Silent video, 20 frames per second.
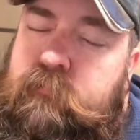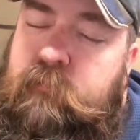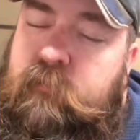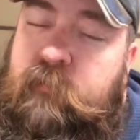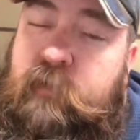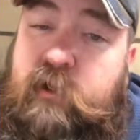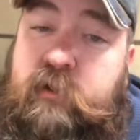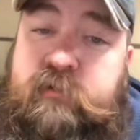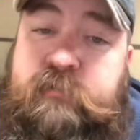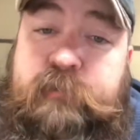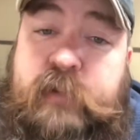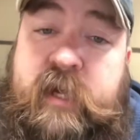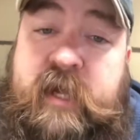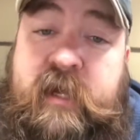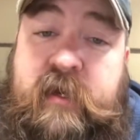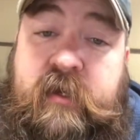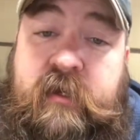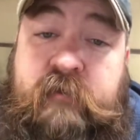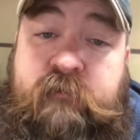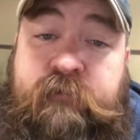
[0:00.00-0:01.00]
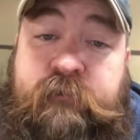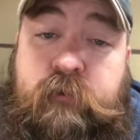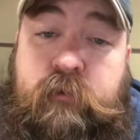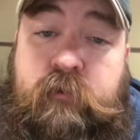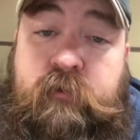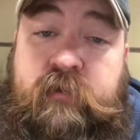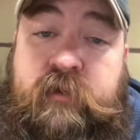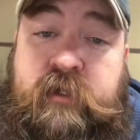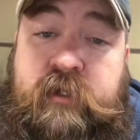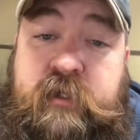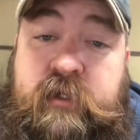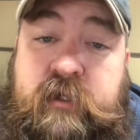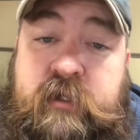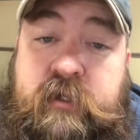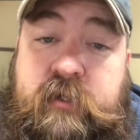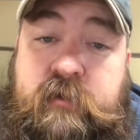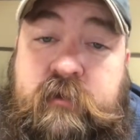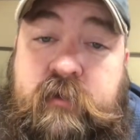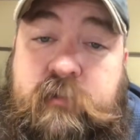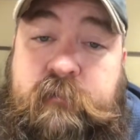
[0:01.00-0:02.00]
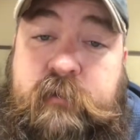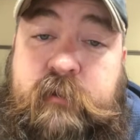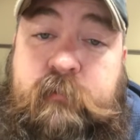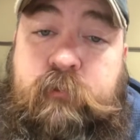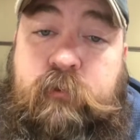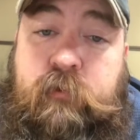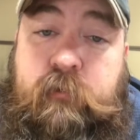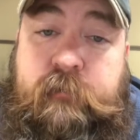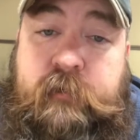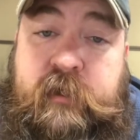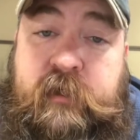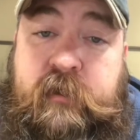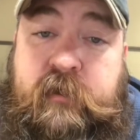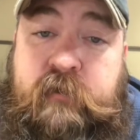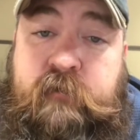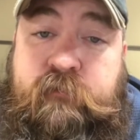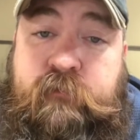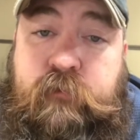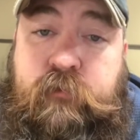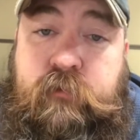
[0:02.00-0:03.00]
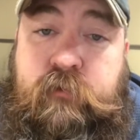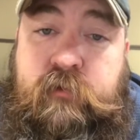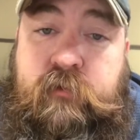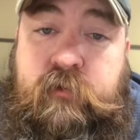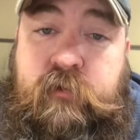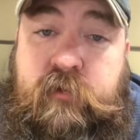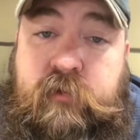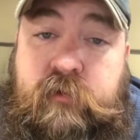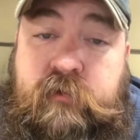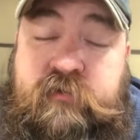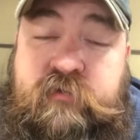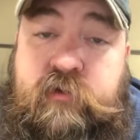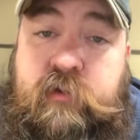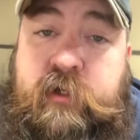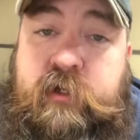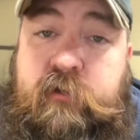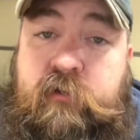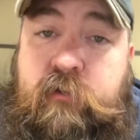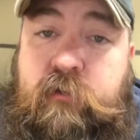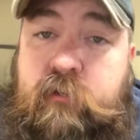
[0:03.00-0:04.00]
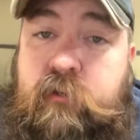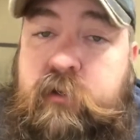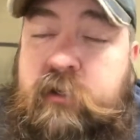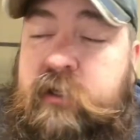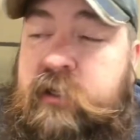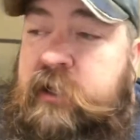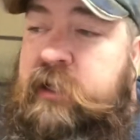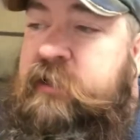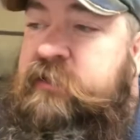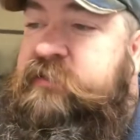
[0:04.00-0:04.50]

was paneling for the beadboard paneling for the screen door, and I just